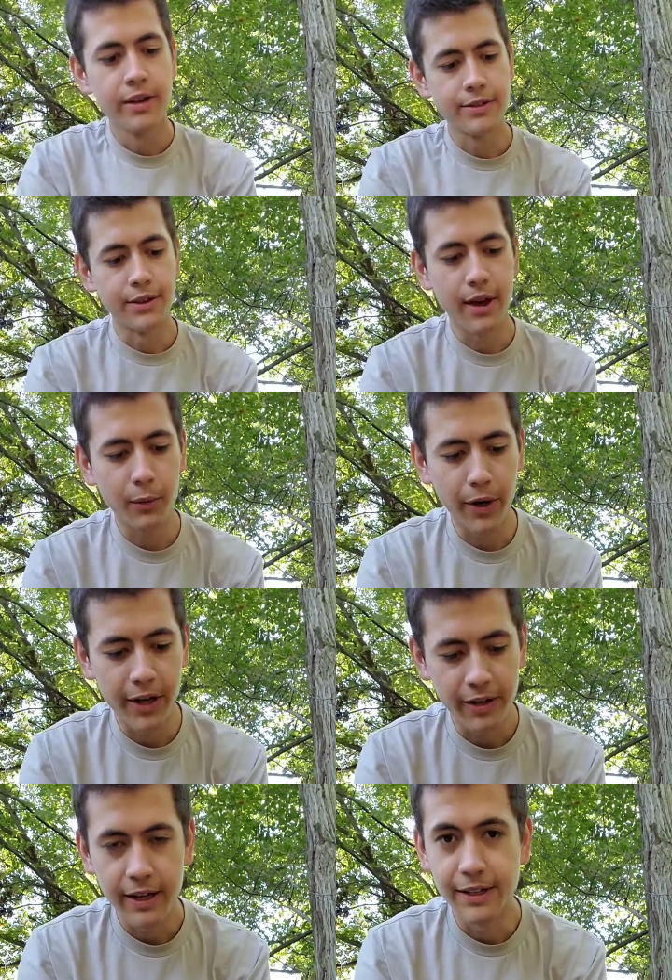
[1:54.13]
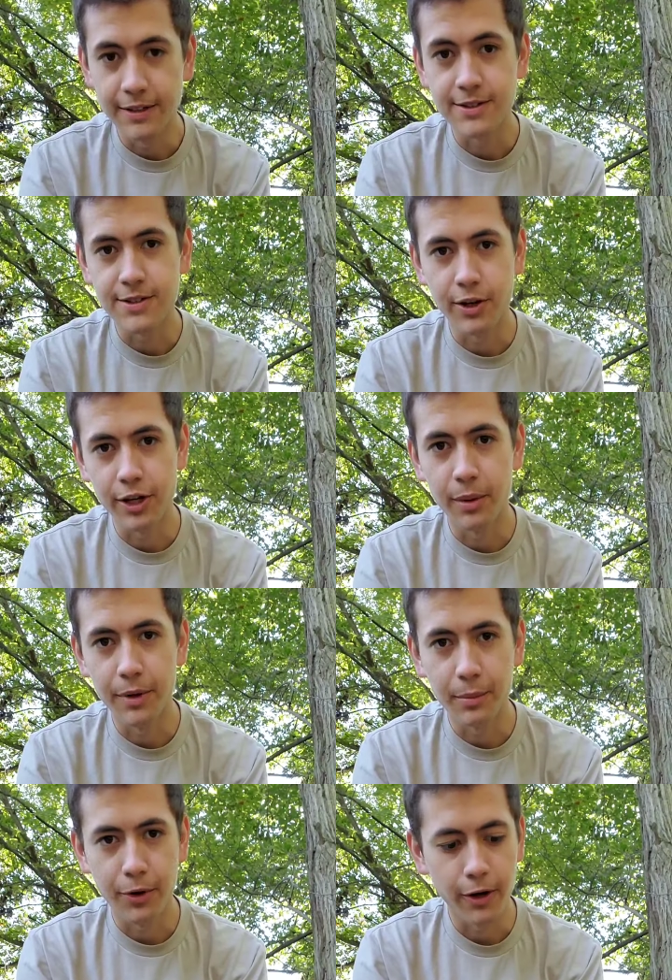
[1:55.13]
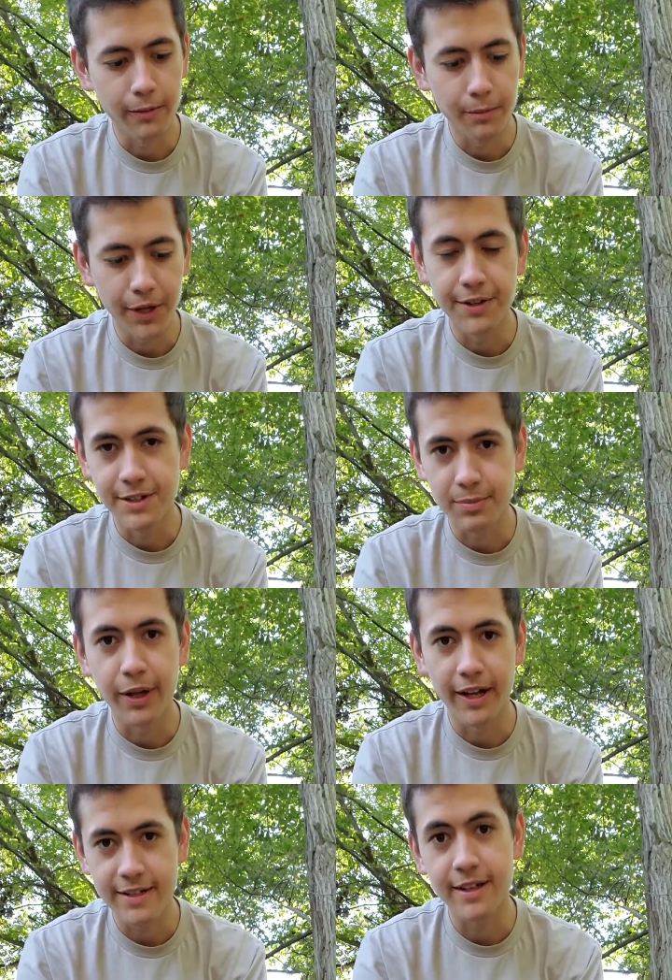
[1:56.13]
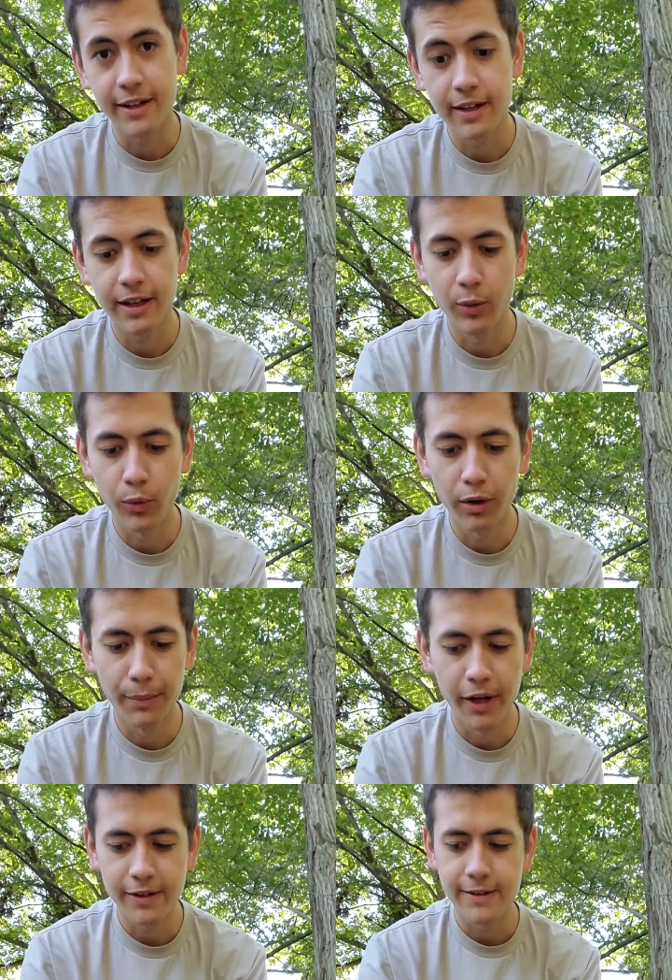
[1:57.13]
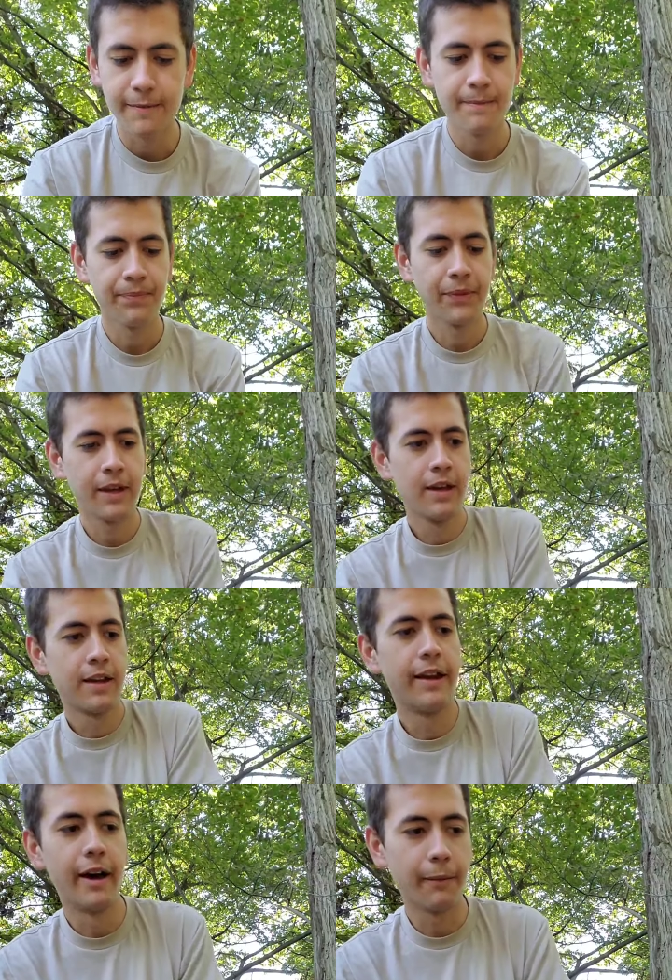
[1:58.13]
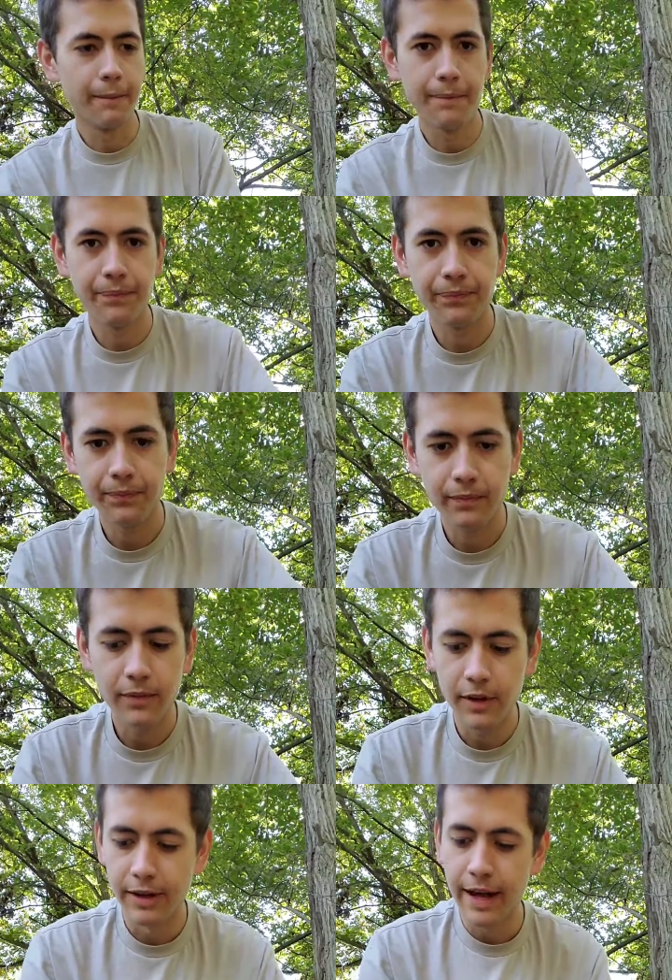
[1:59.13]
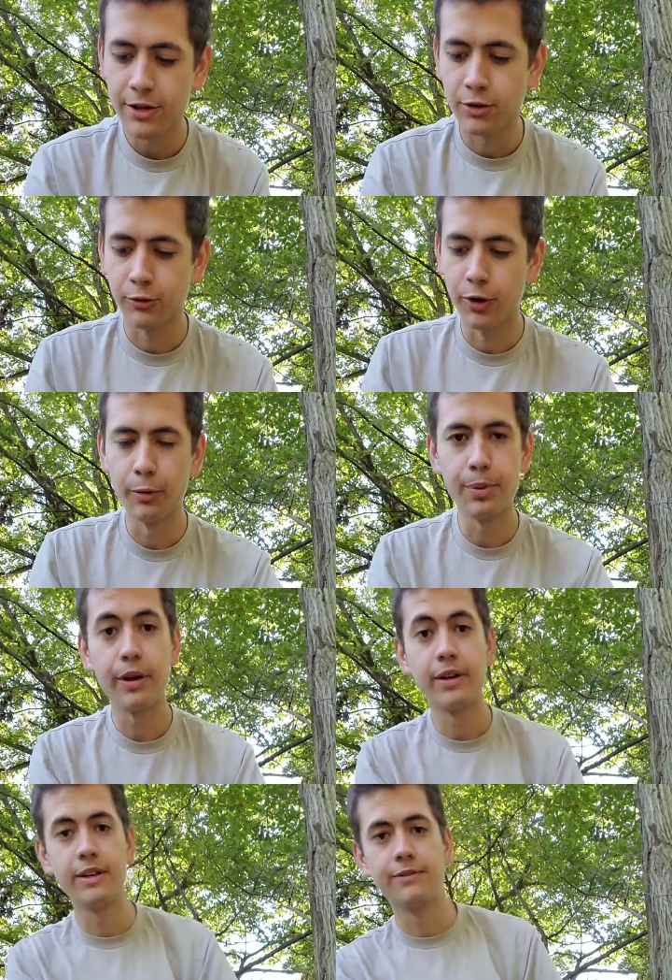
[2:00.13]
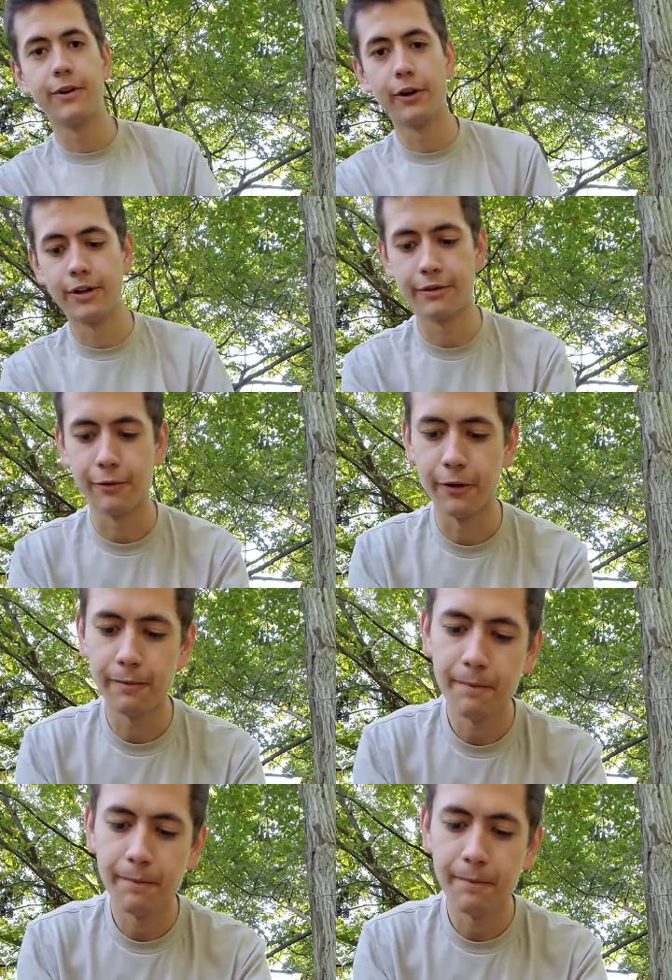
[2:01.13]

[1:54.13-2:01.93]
so that way it doesn't start coming apart. Because it's plastic, it will melt. Now, natural rope is very different.